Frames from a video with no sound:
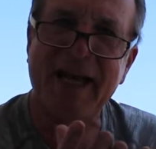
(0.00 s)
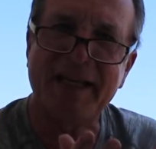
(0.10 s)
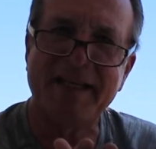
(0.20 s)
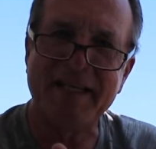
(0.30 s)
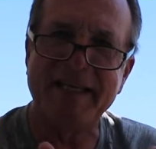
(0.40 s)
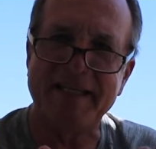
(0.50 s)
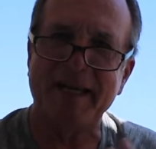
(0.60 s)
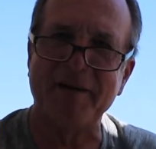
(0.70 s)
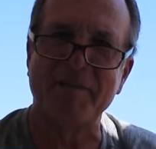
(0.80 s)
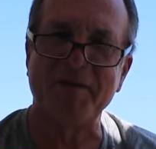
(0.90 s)
I need to
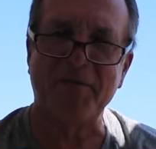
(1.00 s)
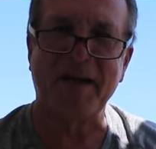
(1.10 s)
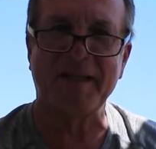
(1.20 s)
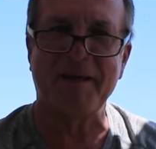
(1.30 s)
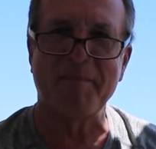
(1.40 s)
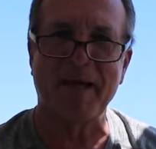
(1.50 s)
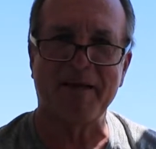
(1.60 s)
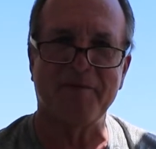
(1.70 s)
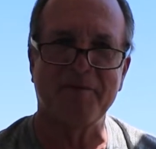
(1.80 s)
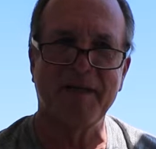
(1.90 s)
help me fight that
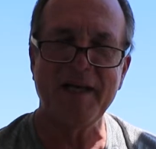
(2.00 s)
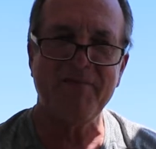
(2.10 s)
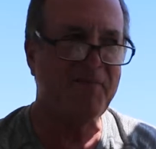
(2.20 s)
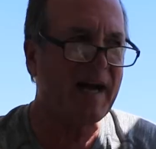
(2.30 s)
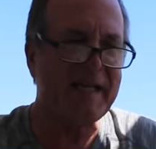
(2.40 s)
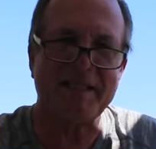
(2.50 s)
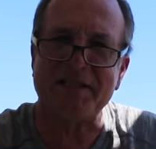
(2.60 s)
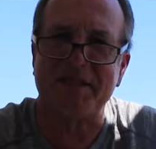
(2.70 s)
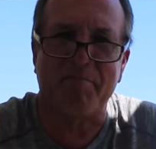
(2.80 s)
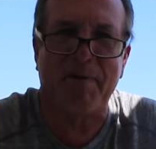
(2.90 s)
battle. He fights
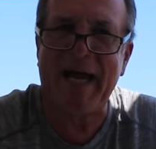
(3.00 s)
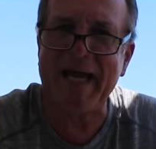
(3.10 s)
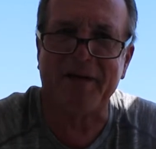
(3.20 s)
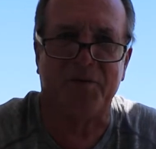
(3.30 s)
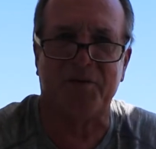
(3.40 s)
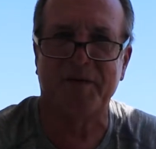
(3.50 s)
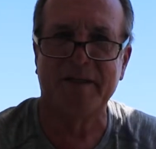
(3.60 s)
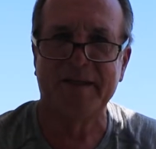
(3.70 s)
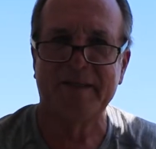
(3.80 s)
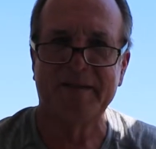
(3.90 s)
the battle.
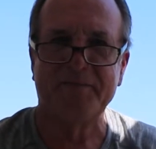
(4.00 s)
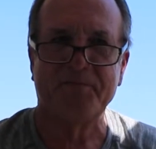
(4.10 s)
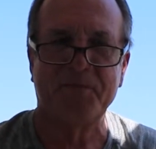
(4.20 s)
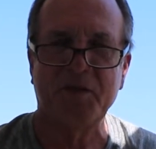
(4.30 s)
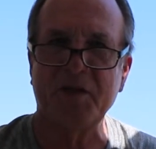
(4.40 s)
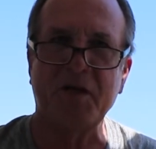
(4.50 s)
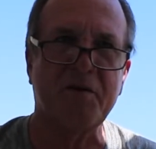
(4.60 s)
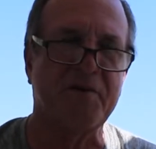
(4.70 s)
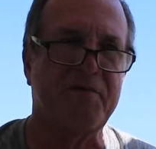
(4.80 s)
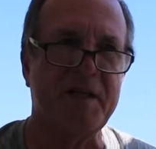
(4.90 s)
You go
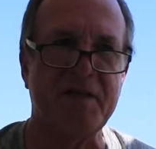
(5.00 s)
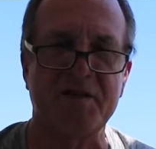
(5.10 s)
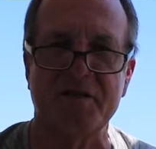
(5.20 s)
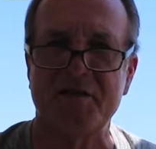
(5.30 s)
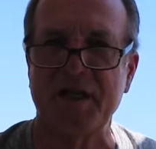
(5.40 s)
to Ephesians